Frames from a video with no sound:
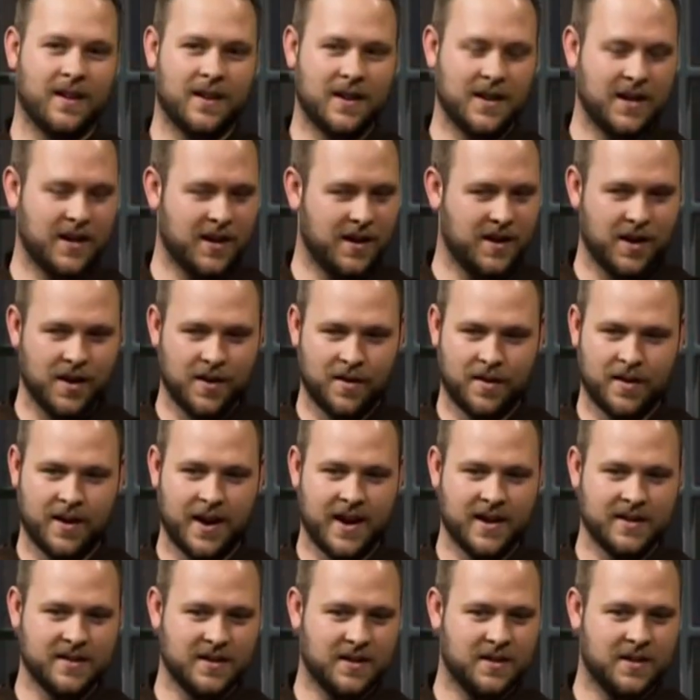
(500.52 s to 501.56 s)
you know,
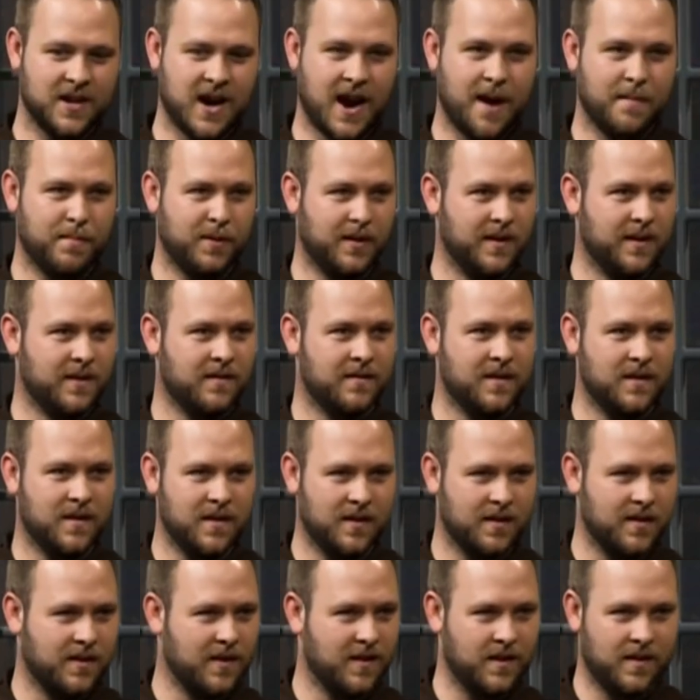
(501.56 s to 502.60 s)
as a chaplain
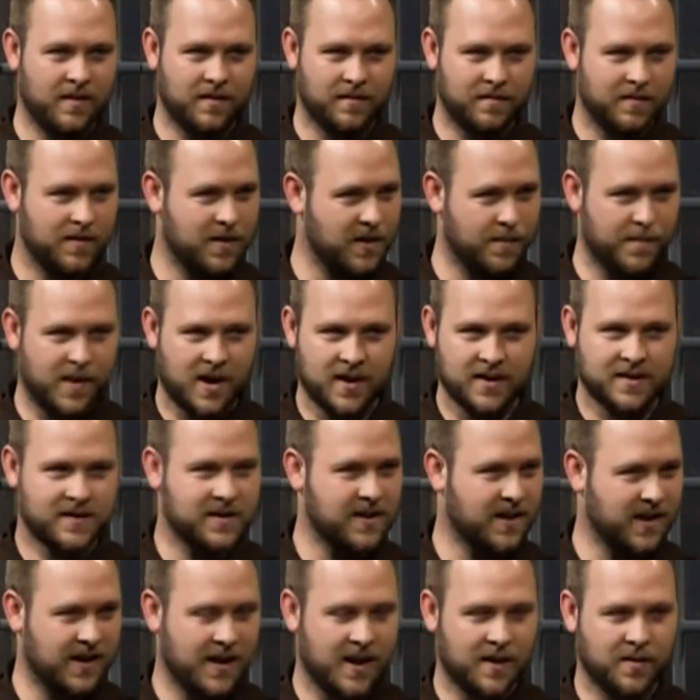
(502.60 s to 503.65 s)
in the, in the
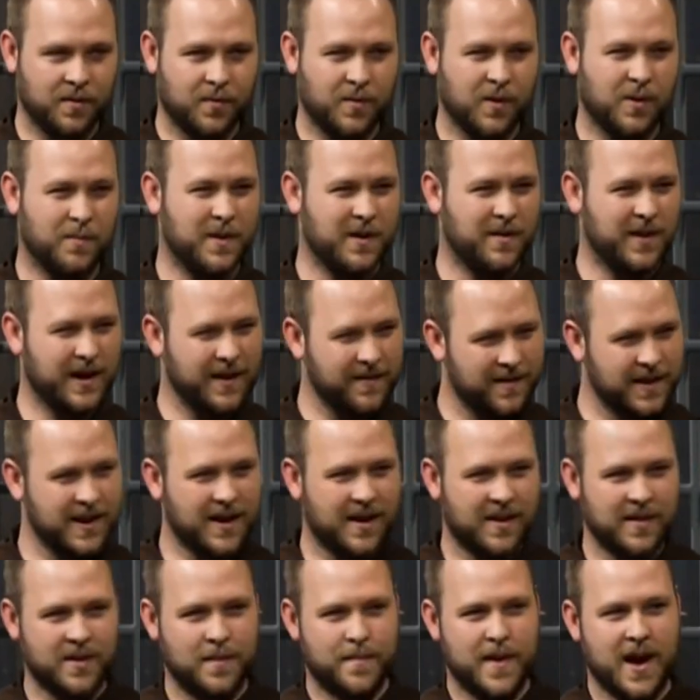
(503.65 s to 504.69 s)
monastery and out in the world, but mm-hmm. even
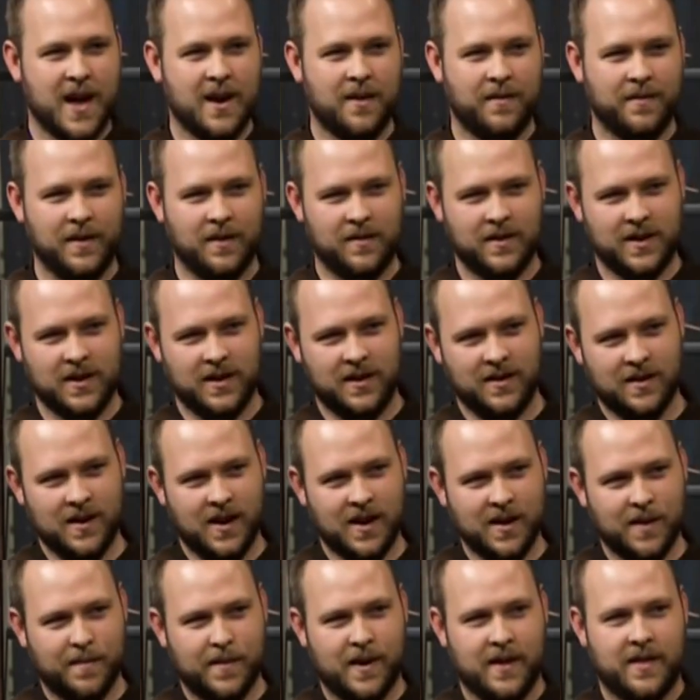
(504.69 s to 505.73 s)
on the battlefield. Can you
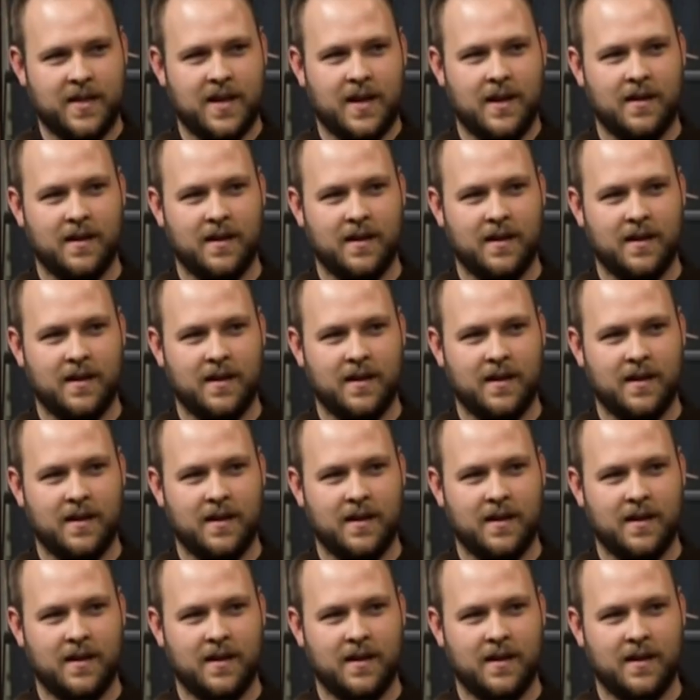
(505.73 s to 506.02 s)
talk about that?